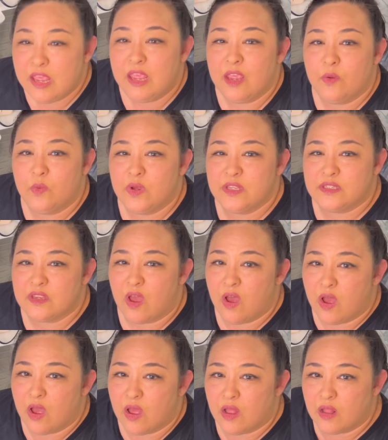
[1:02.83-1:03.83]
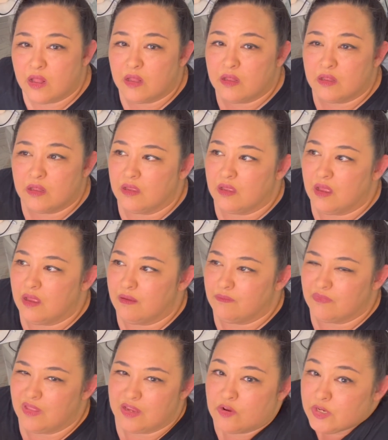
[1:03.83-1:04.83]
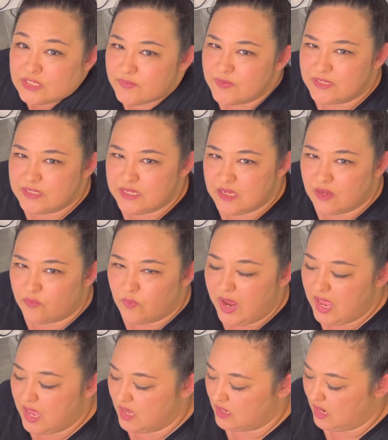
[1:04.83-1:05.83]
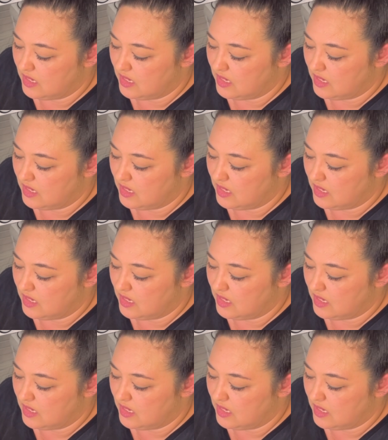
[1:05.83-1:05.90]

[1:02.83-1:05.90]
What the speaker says: It was all like Christmassy and red.